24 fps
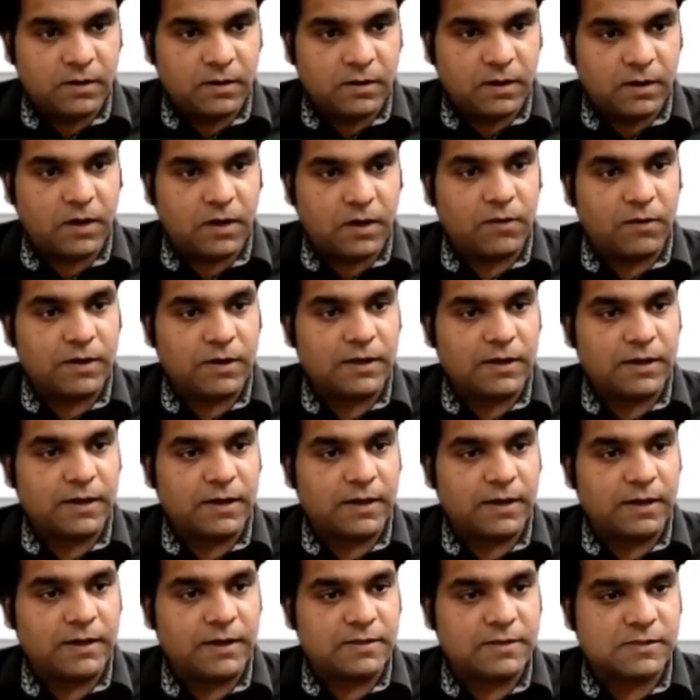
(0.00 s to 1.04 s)
governor
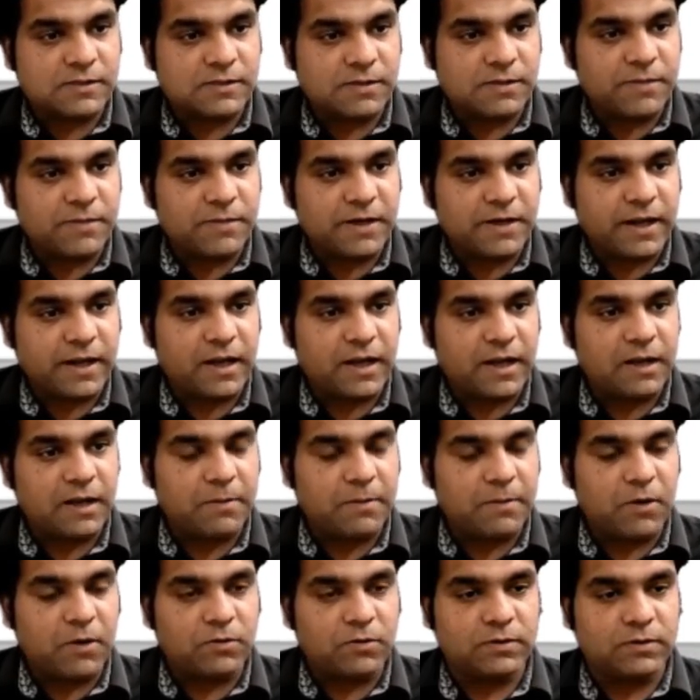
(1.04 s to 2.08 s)
is symmetrical
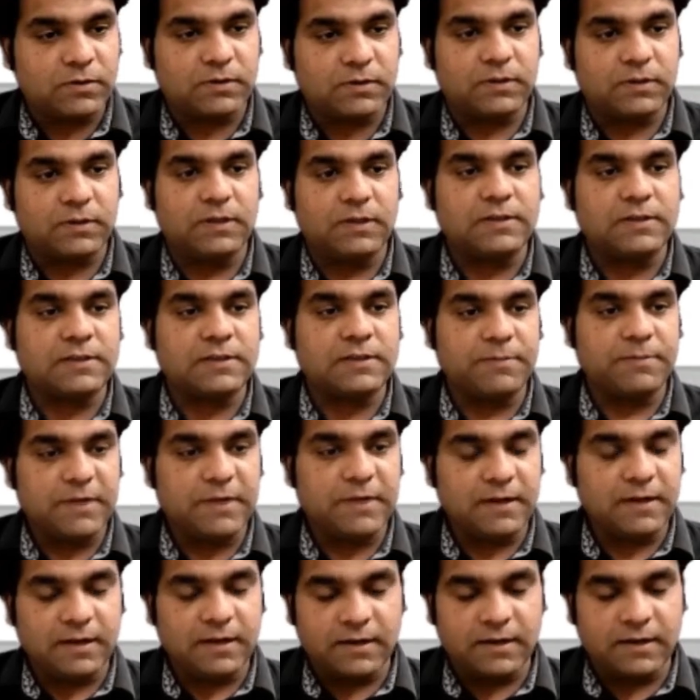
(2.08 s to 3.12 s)
about the
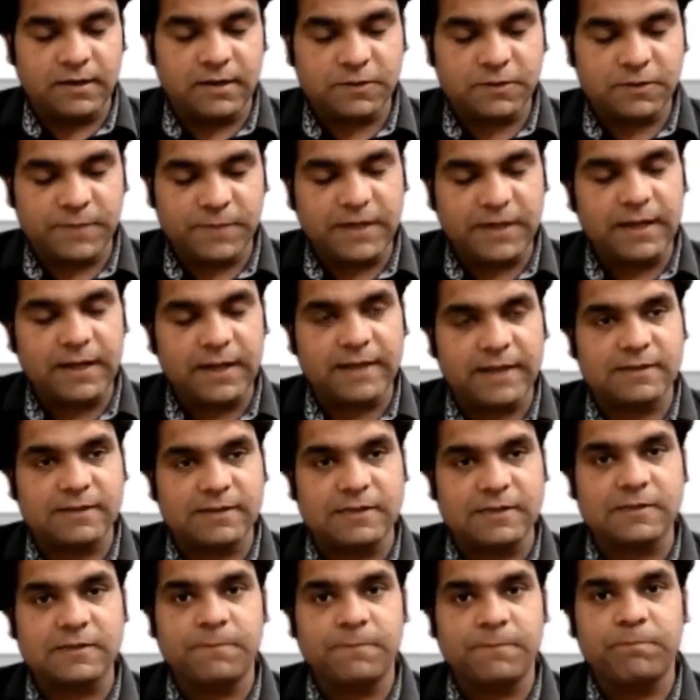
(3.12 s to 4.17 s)
spindle
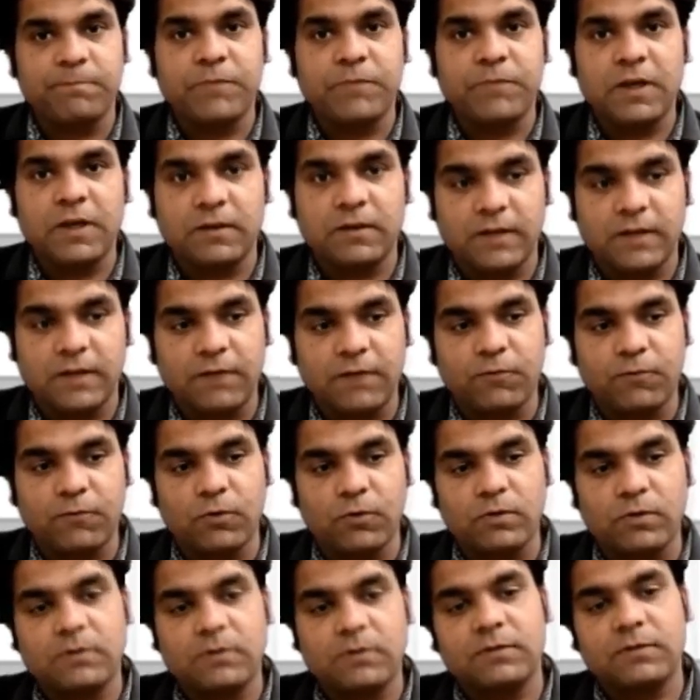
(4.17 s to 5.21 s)
axis, therefore
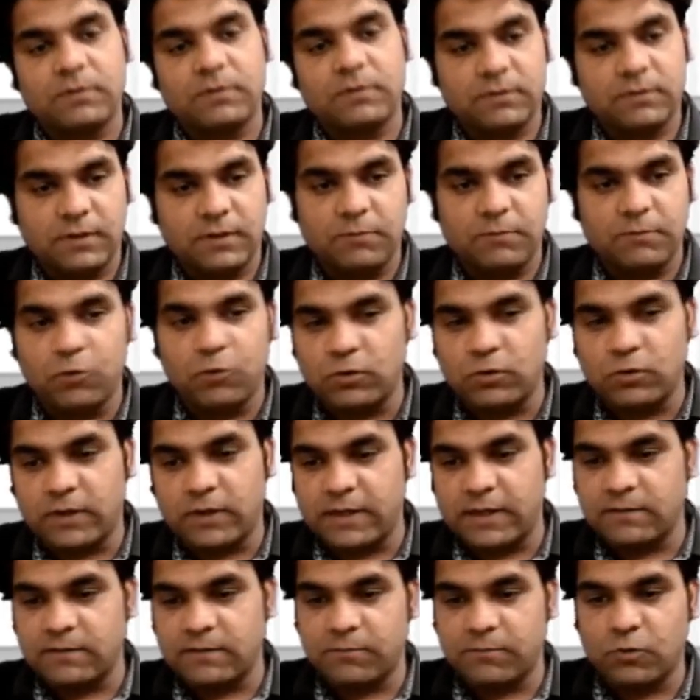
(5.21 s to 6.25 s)
in
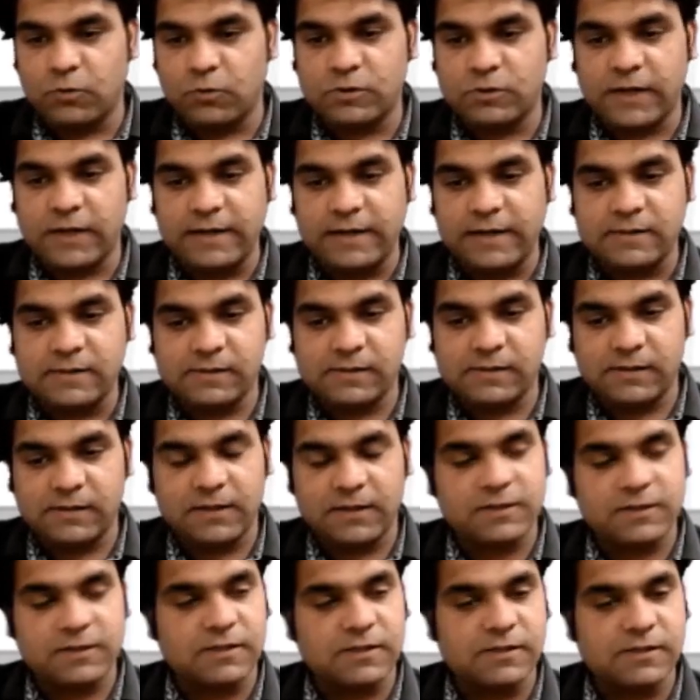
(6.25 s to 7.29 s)
both sides the
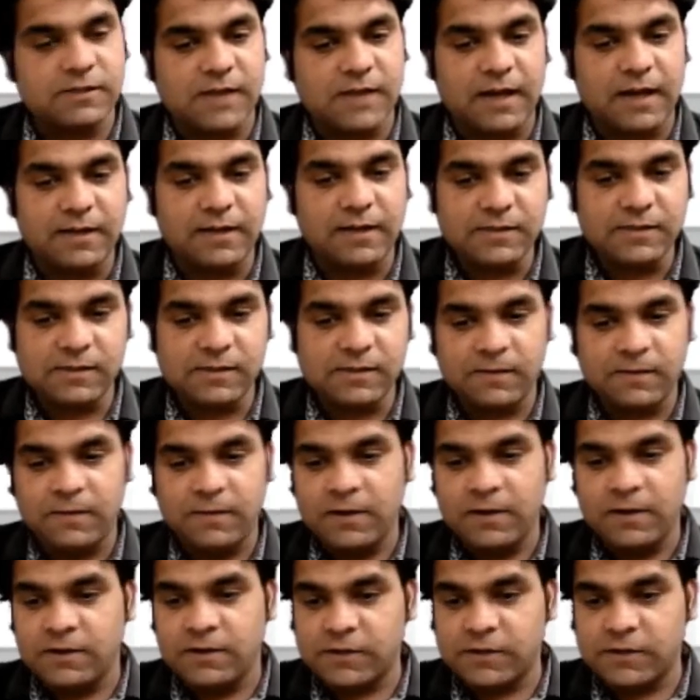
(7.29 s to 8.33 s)
distance R is
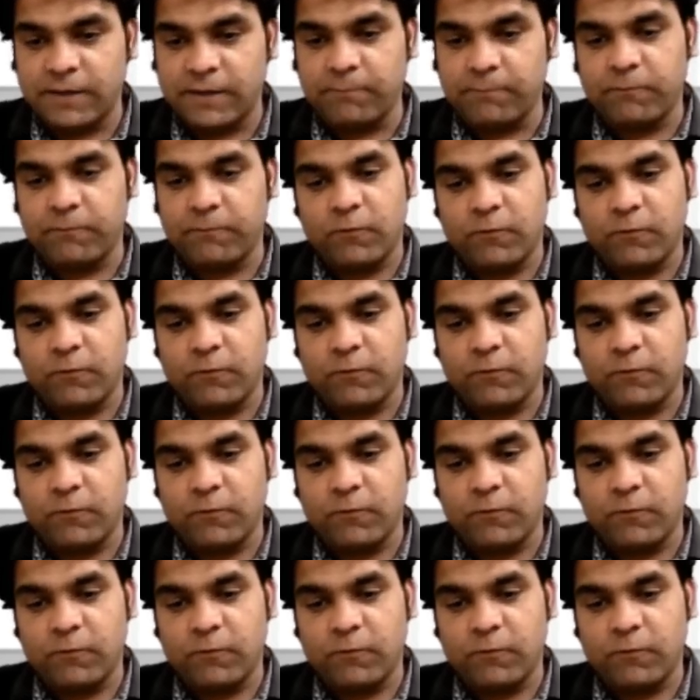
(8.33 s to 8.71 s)
same